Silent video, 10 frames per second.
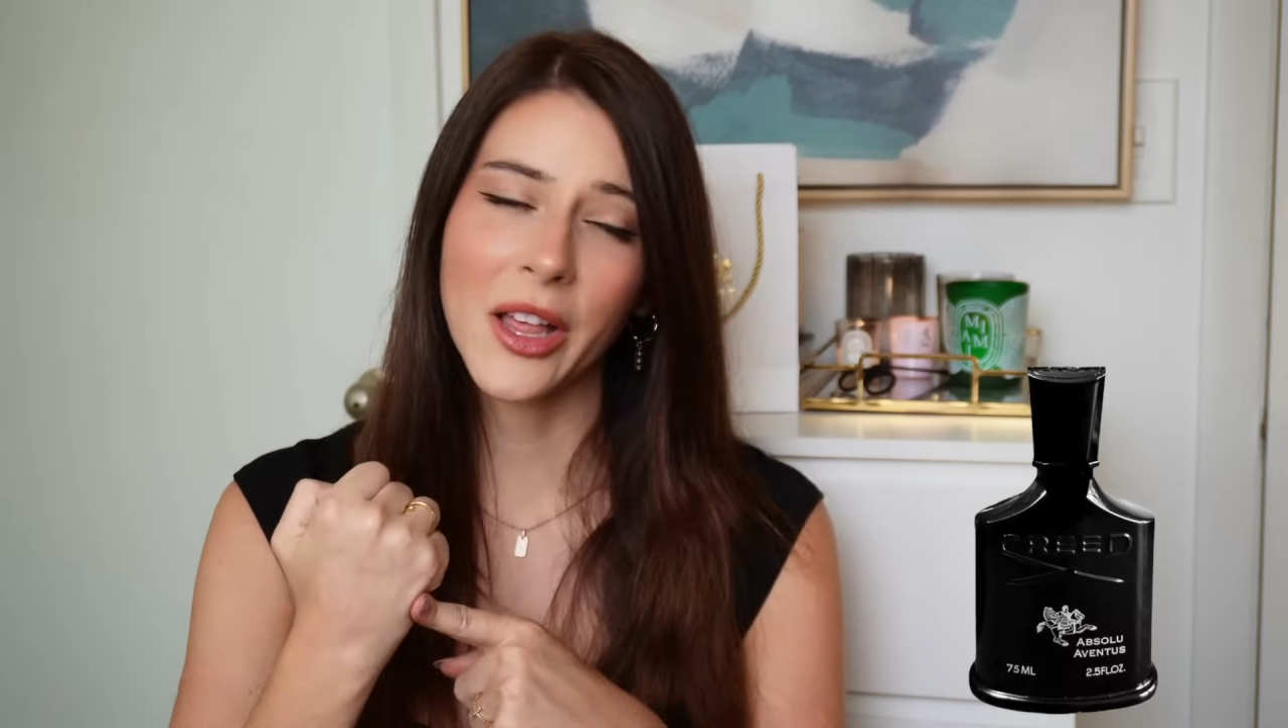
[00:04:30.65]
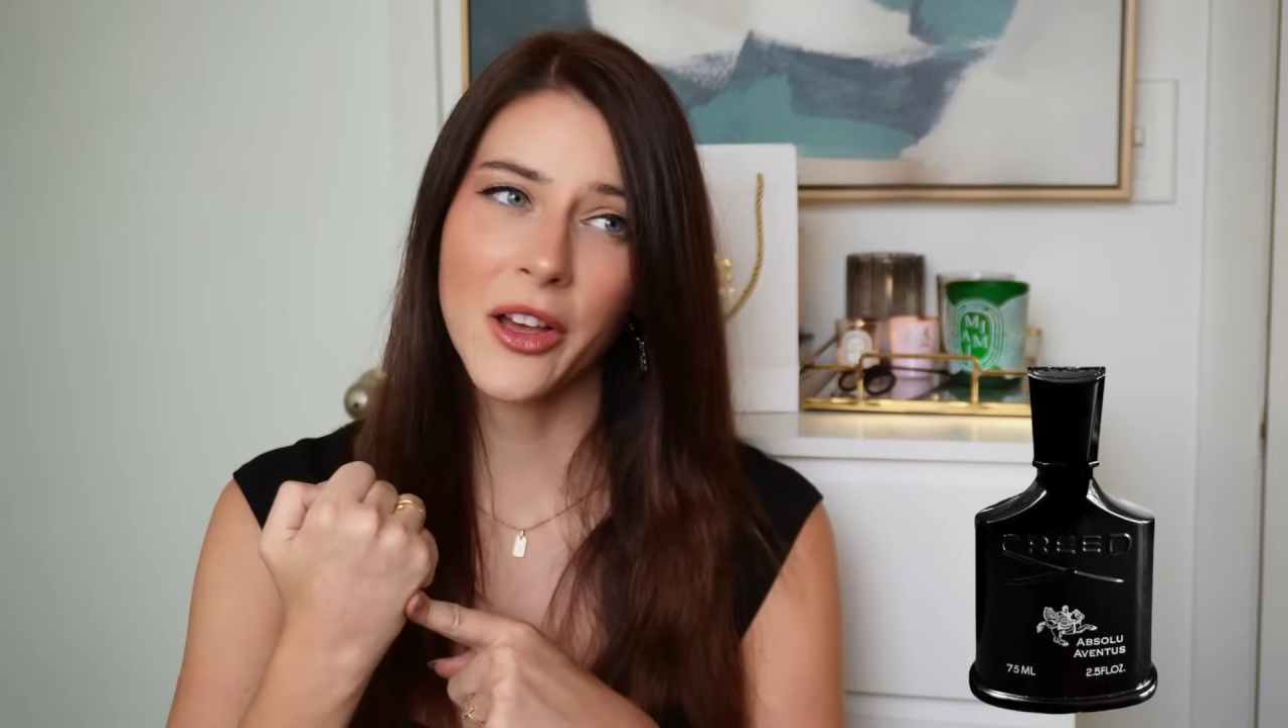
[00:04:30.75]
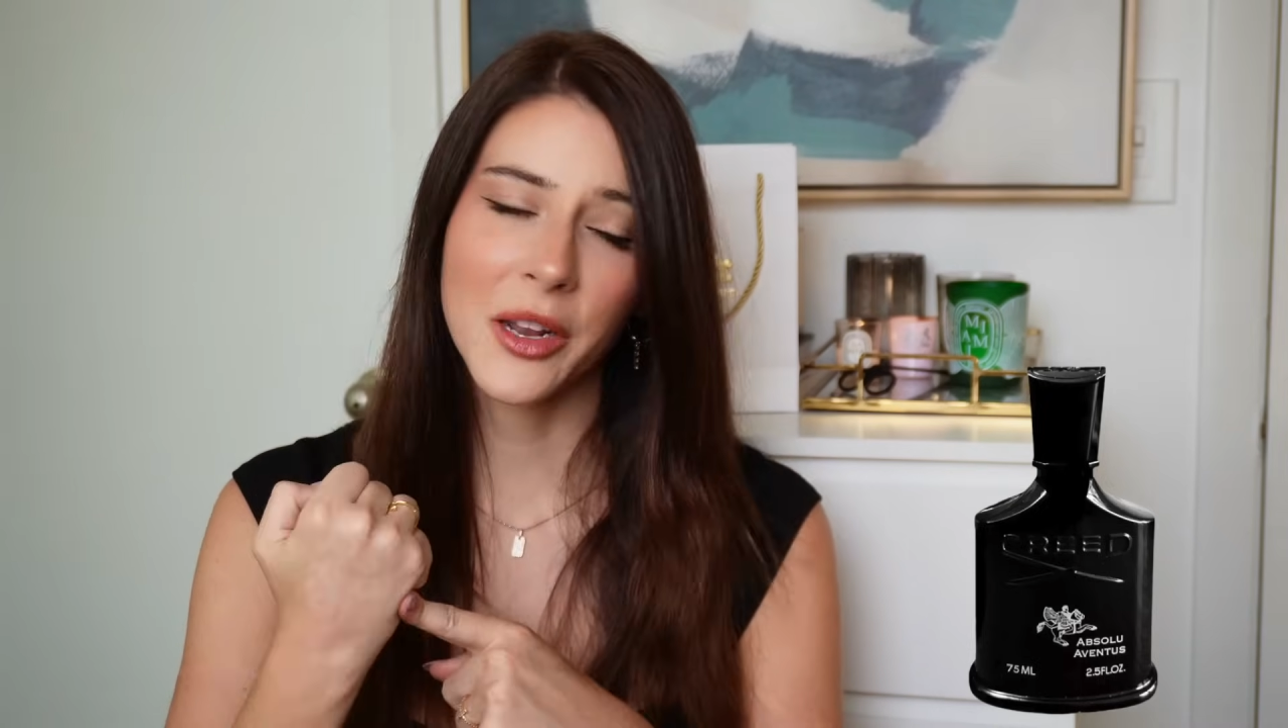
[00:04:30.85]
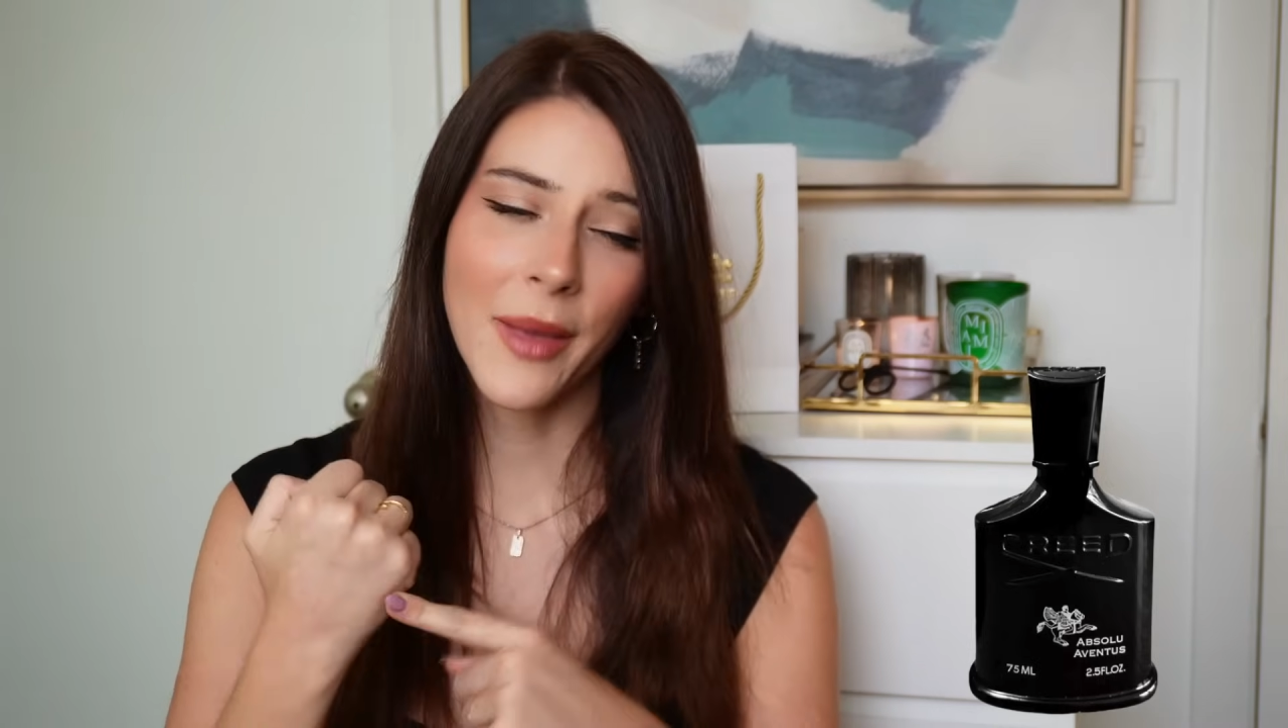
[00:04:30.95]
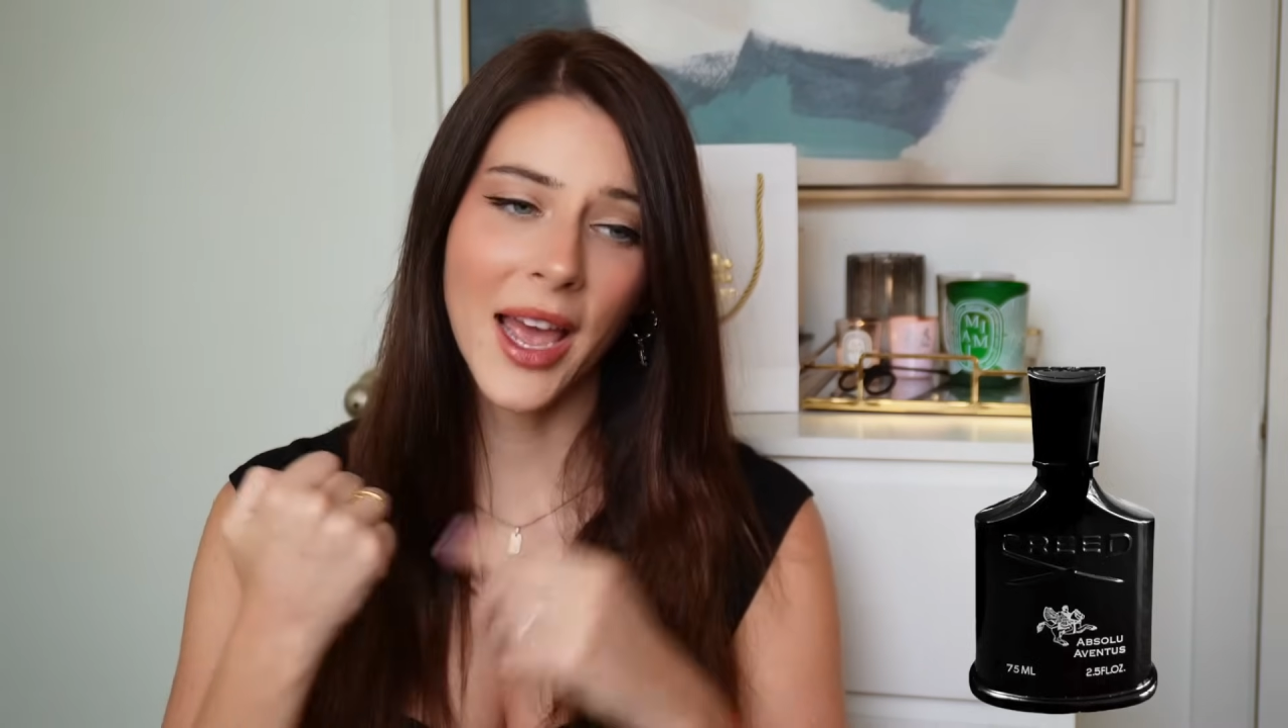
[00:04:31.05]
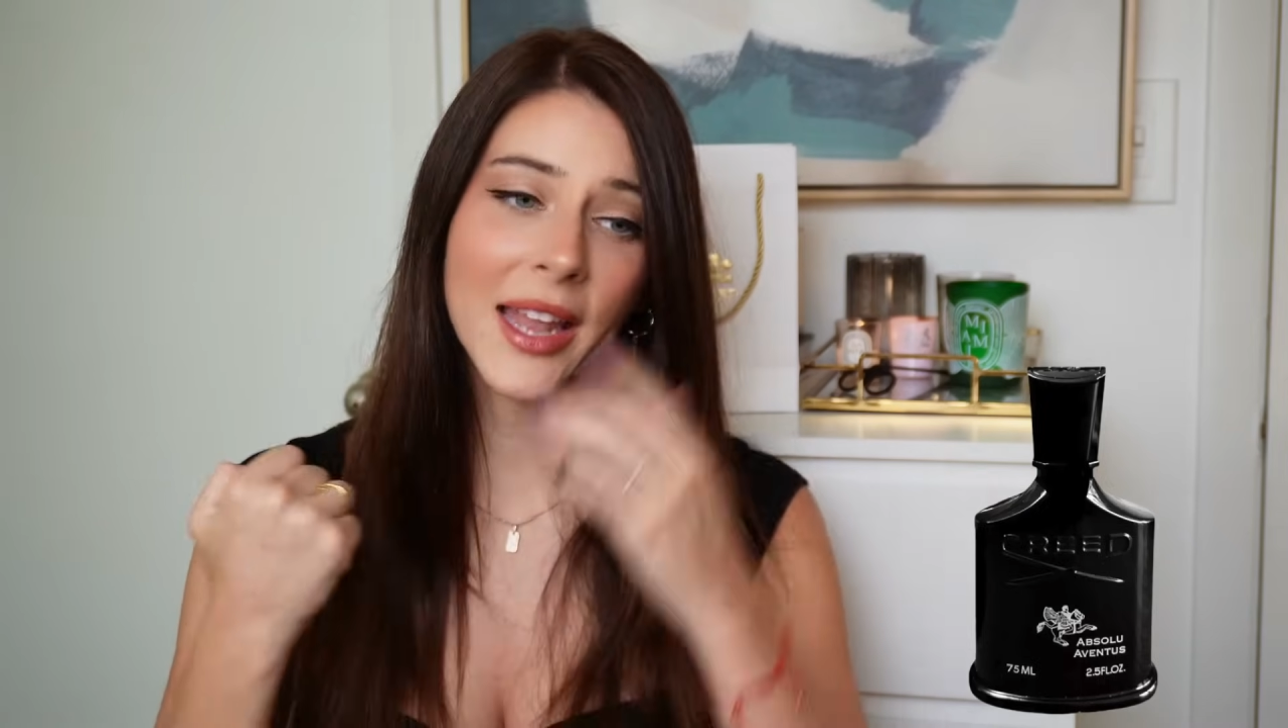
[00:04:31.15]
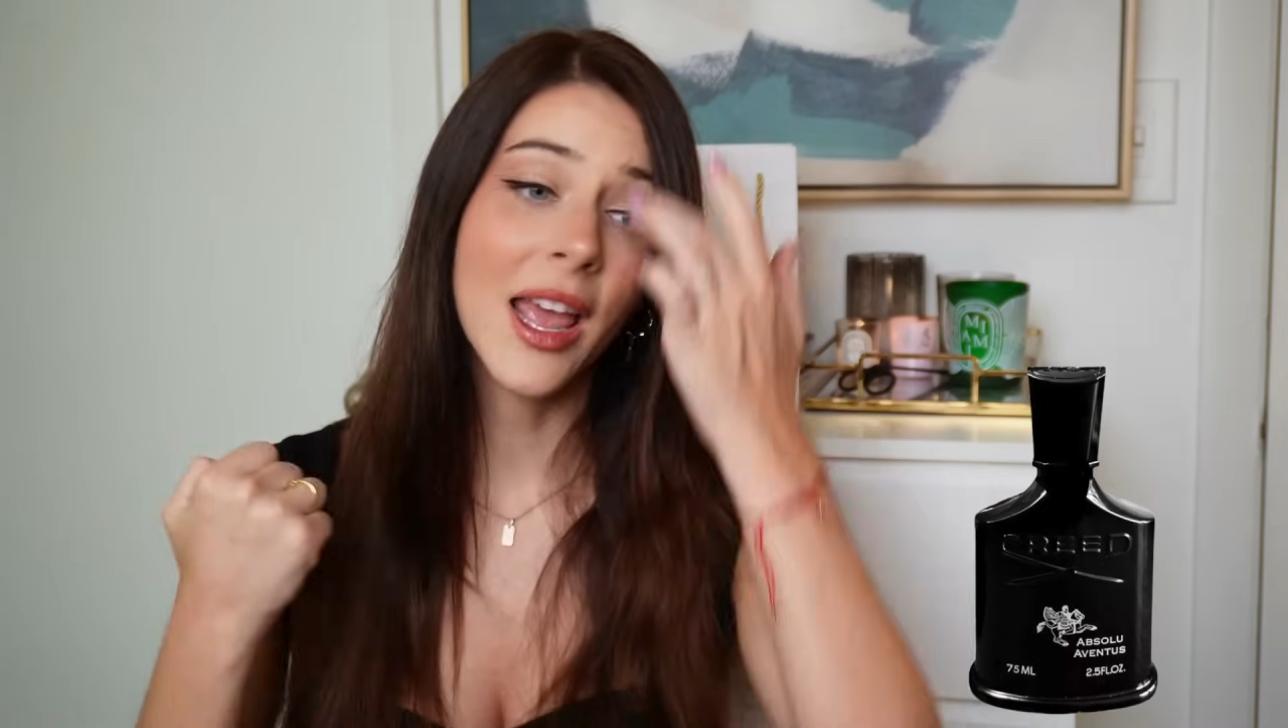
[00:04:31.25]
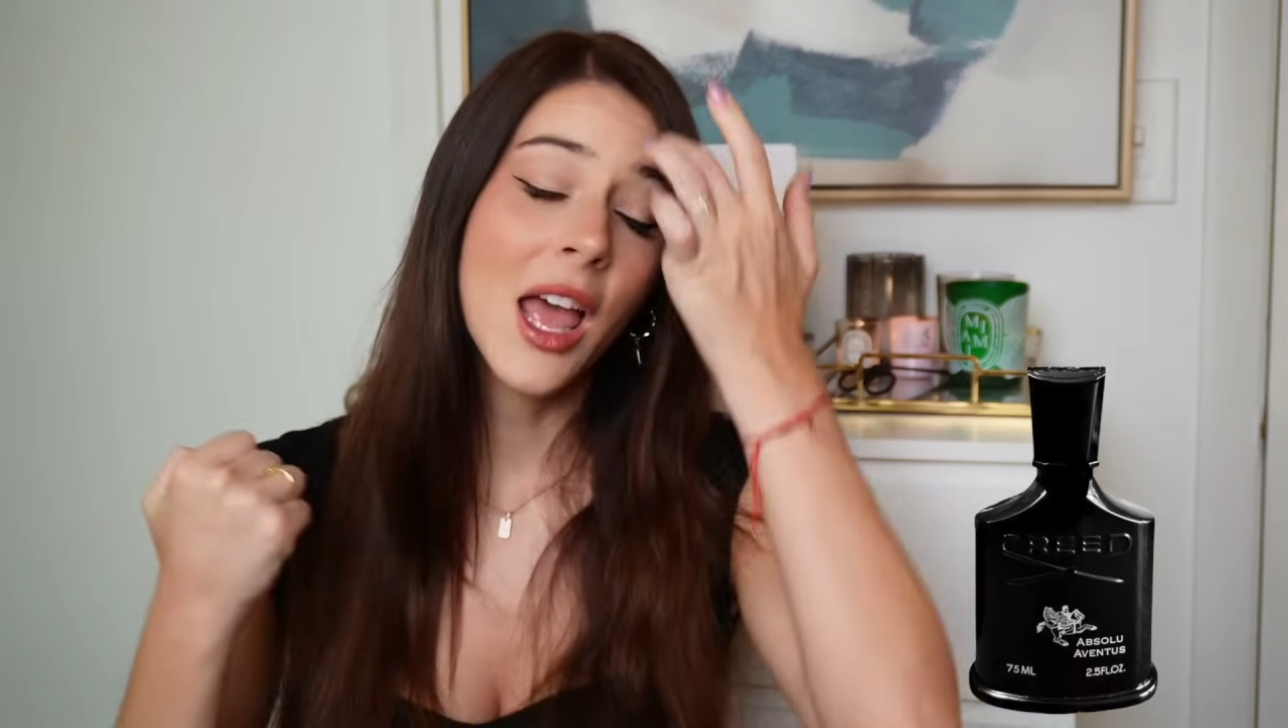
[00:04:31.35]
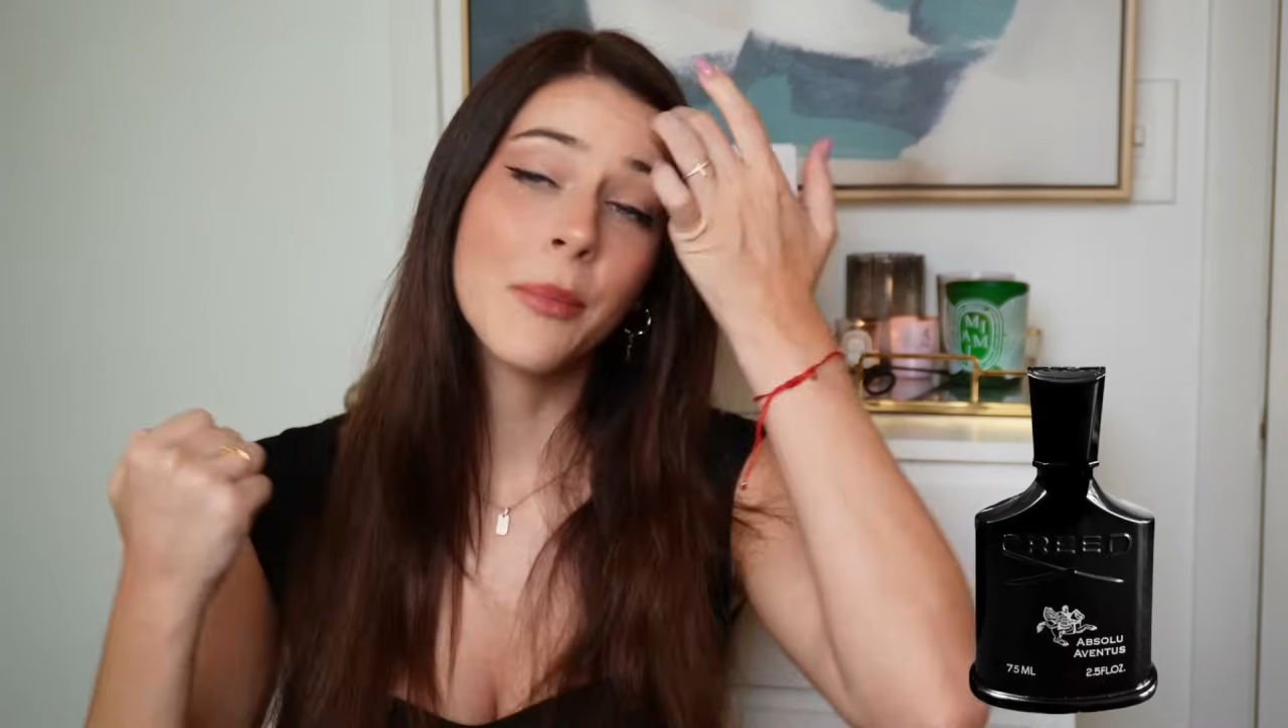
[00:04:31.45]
on a man,